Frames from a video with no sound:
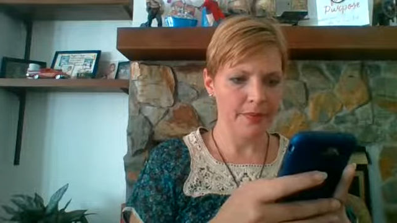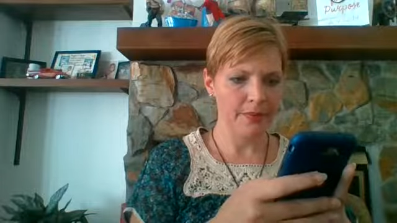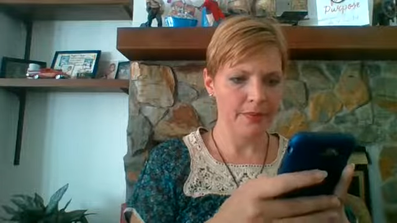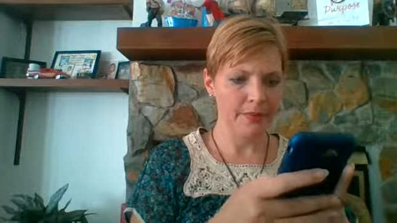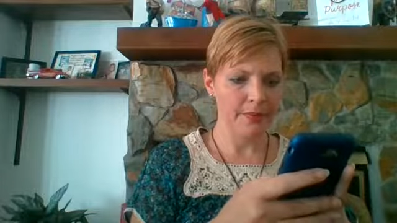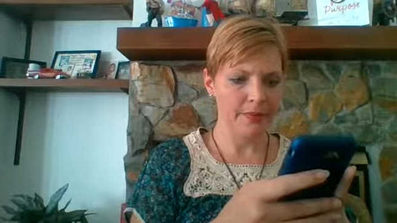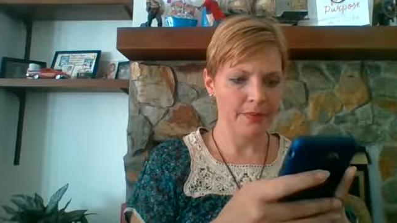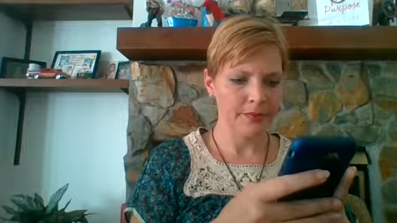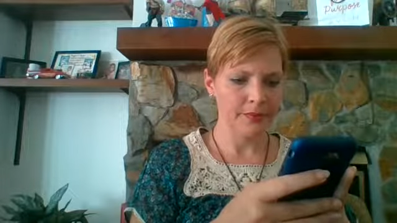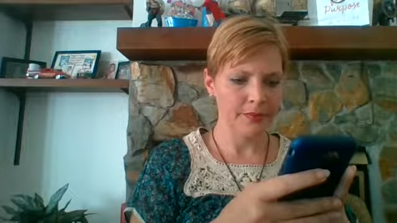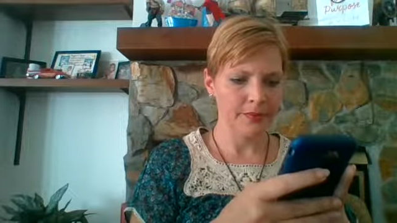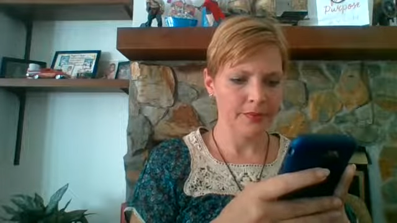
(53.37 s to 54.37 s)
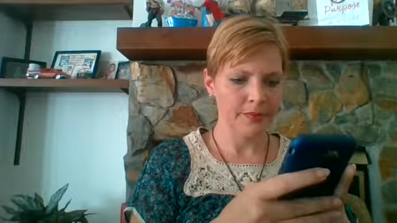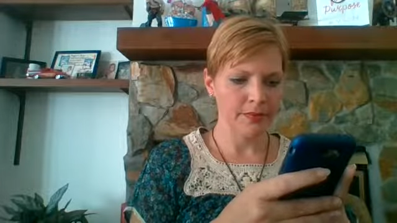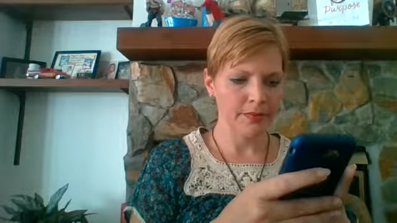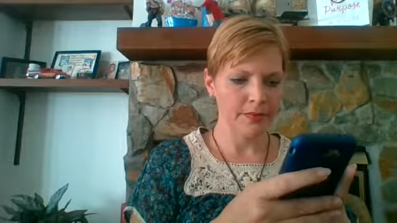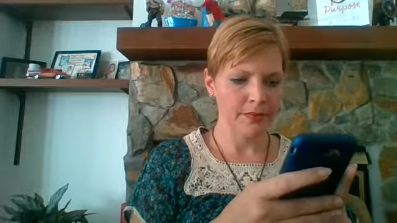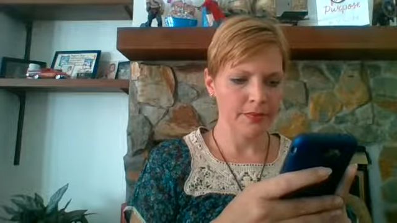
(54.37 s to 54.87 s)

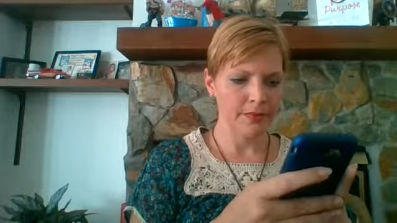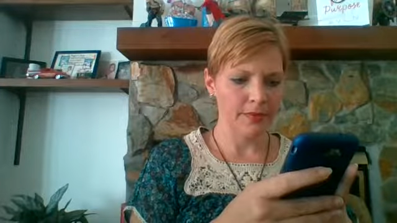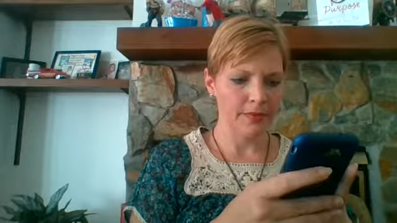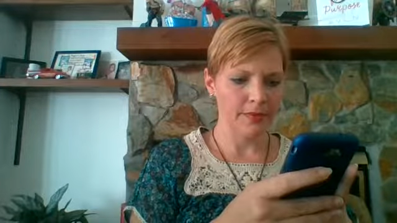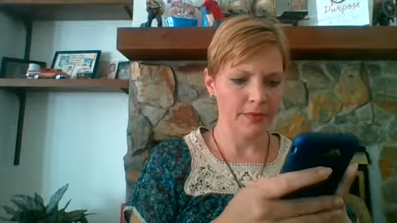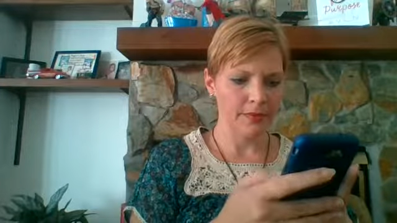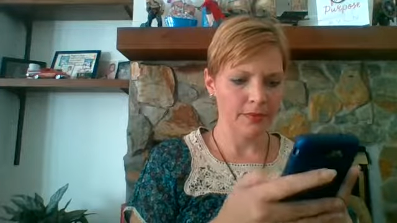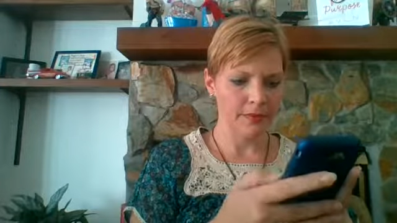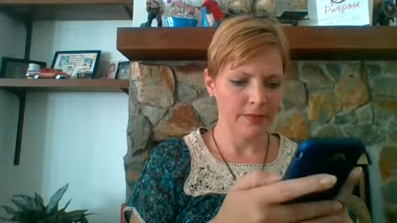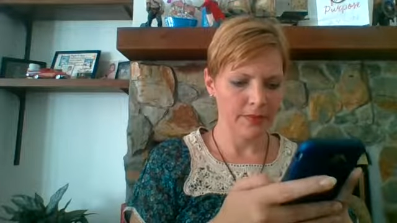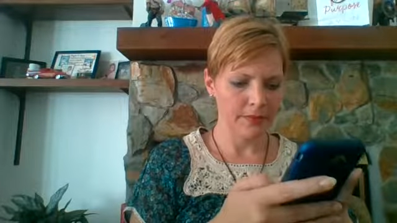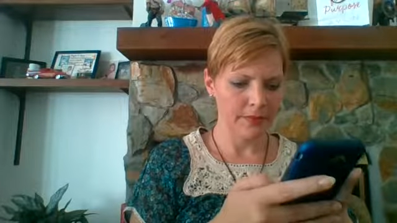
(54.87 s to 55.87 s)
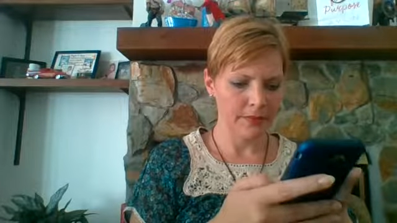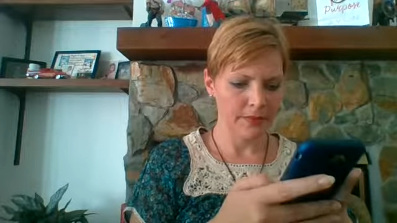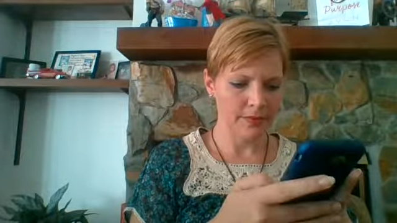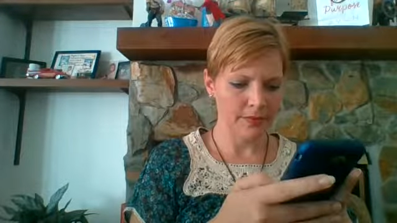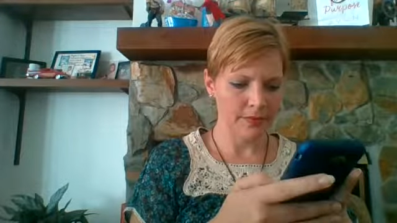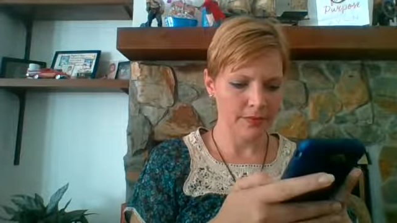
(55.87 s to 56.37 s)

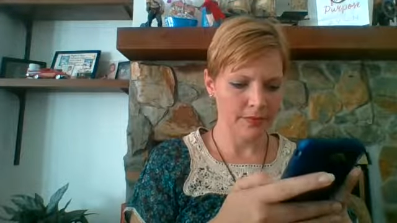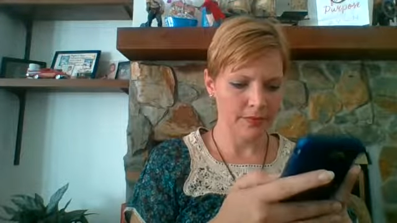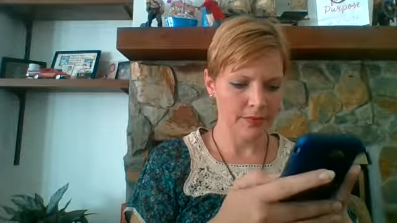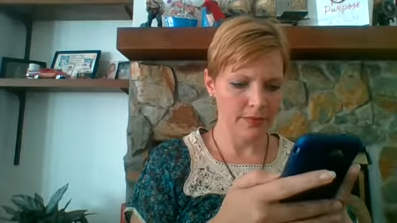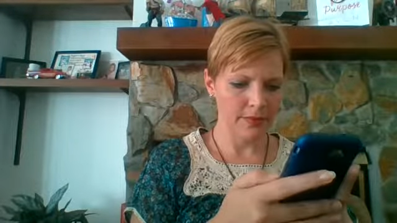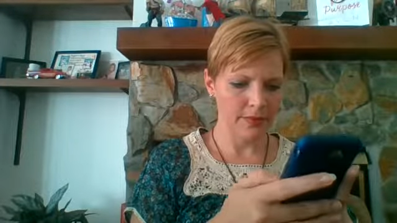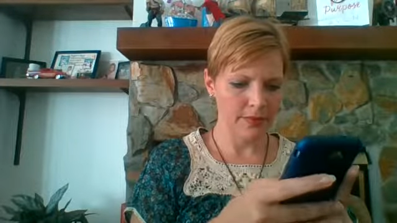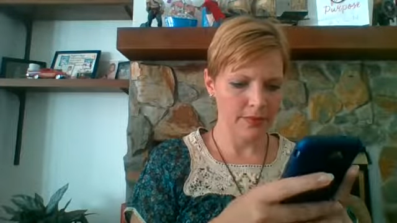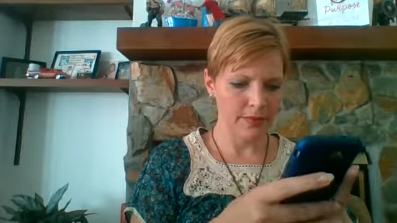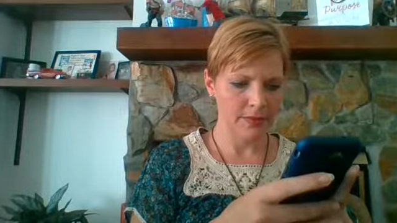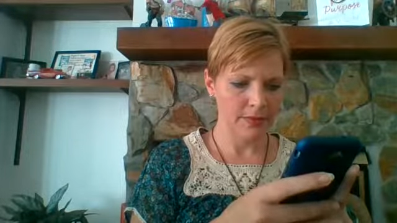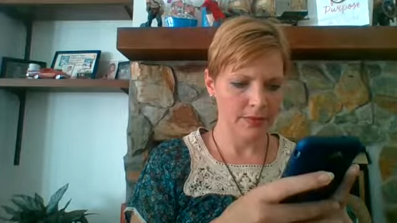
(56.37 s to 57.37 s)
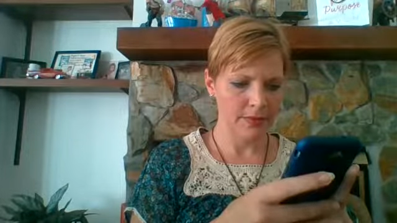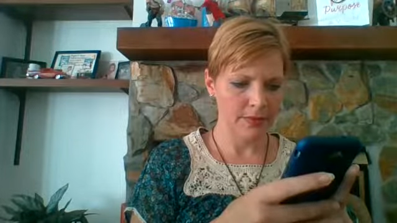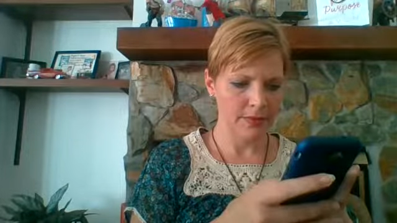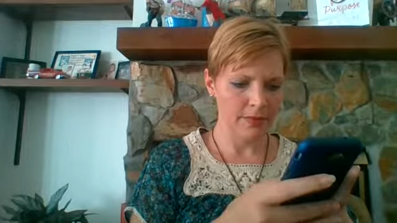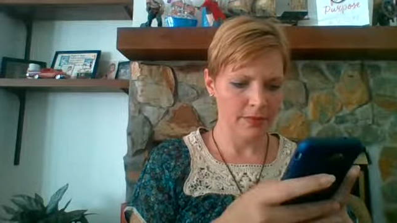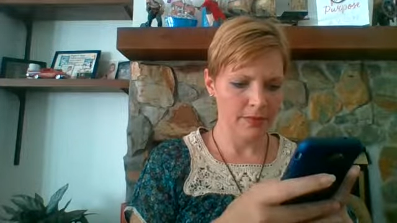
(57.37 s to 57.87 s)

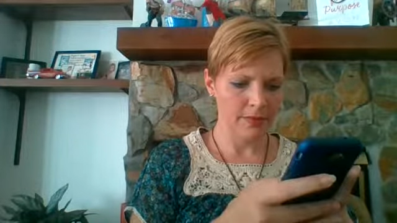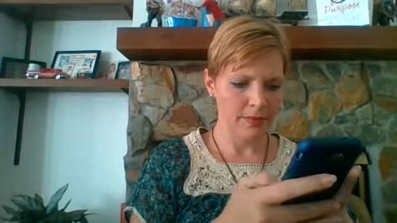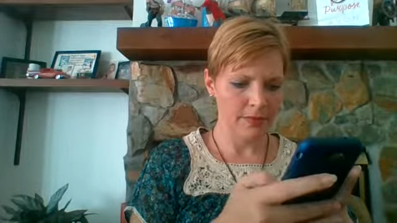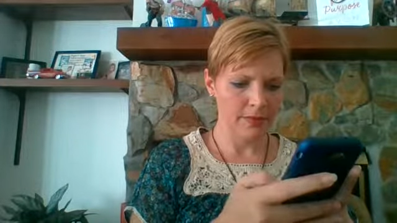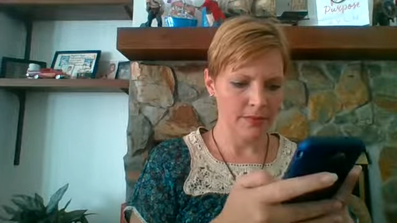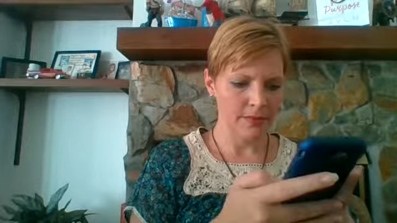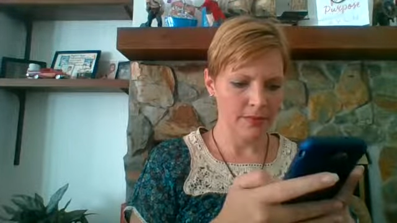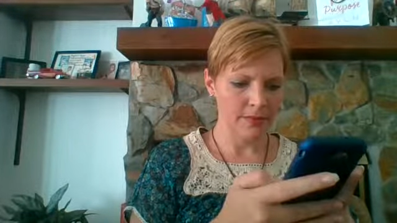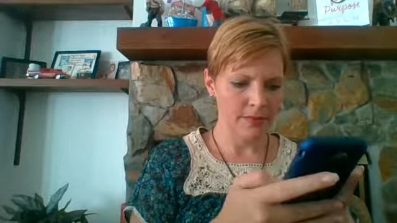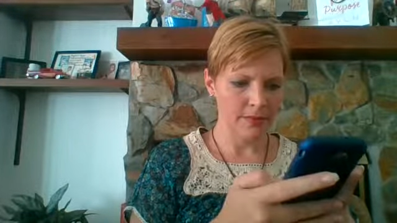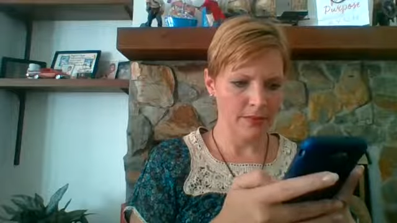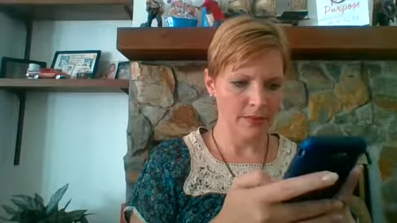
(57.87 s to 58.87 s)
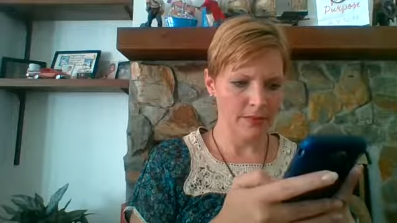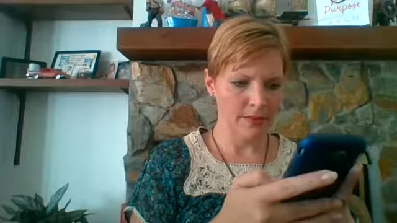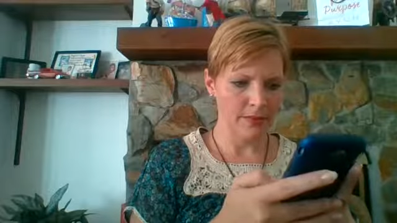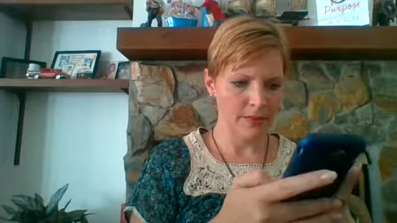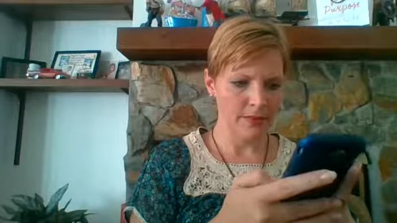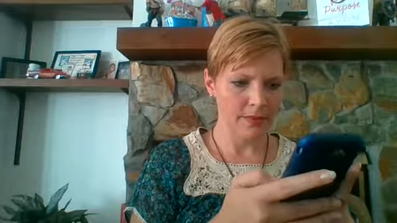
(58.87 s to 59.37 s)

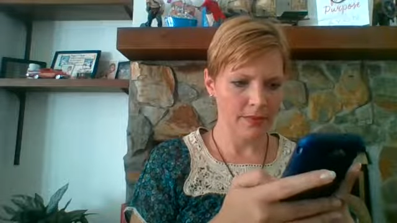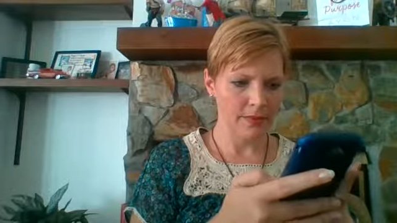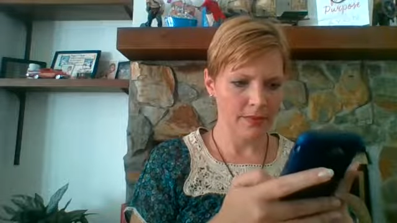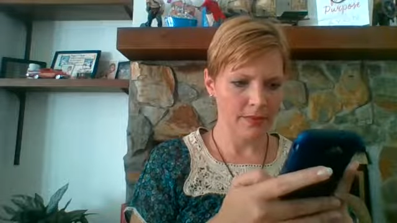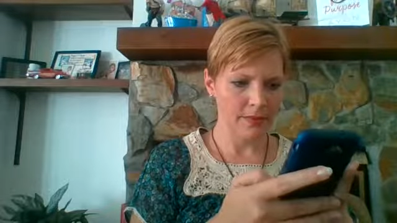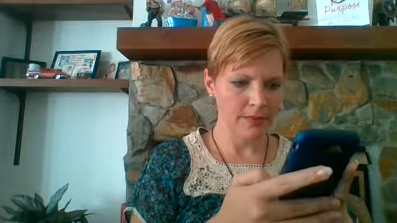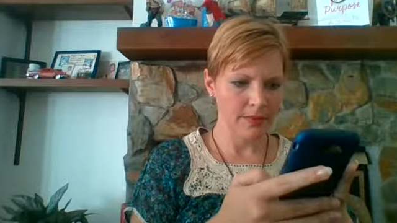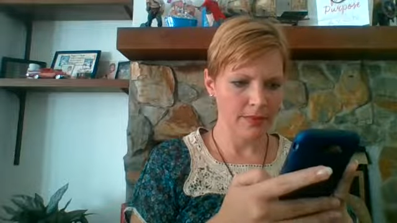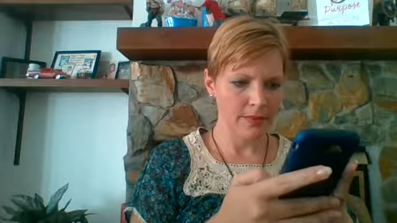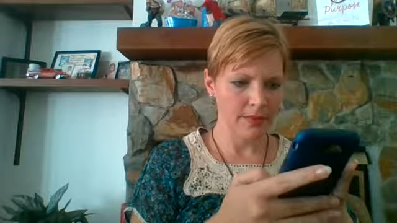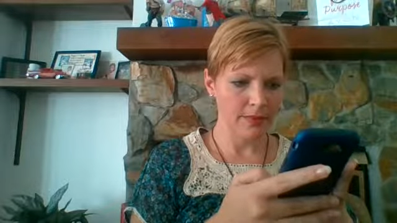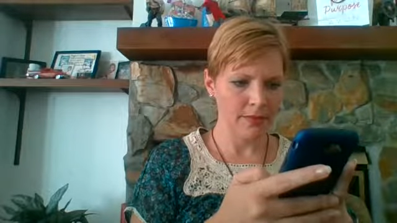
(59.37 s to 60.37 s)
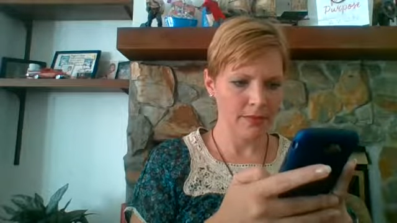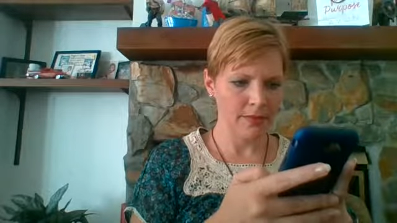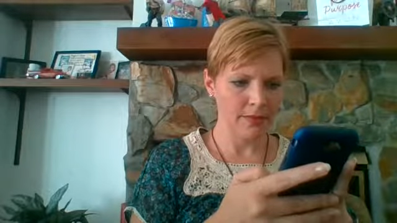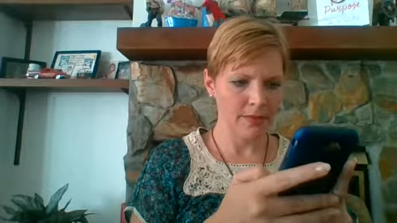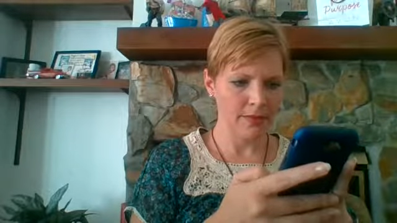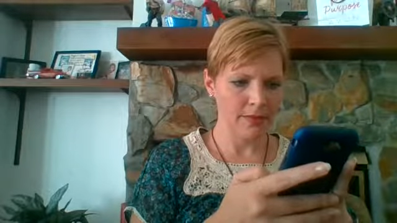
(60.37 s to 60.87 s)

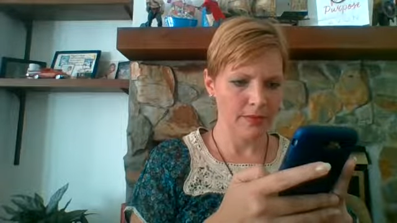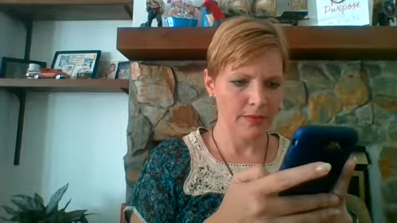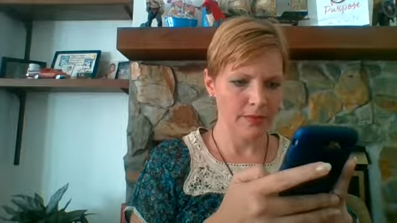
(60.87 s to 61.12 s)
Nothing is said.